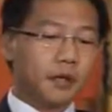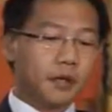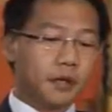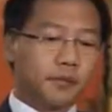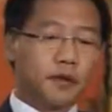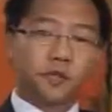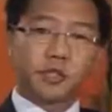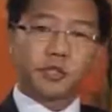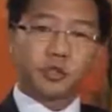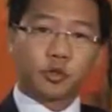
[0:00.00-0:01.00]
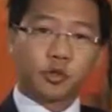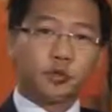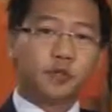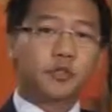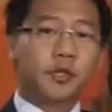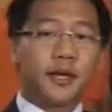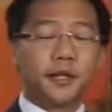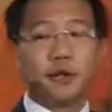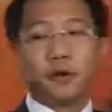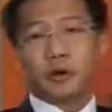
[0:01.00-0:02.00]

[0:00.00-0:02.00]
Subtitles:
arbitration clause and,